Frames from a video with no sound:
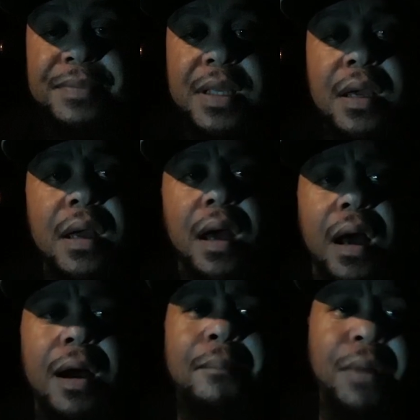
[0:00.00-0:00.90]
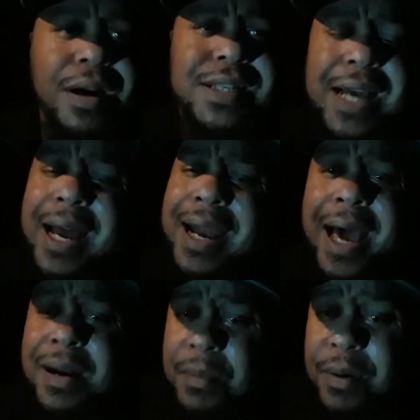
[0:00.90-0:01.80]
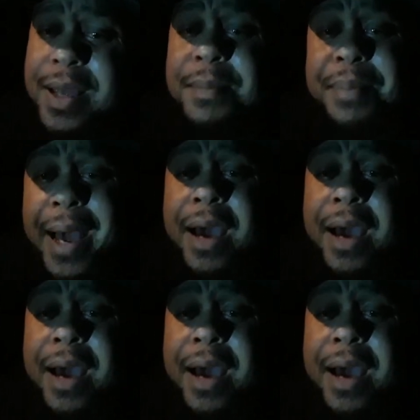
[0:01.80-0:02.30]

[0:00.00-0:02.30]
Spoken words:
Marshon Lattimore, he battled, man.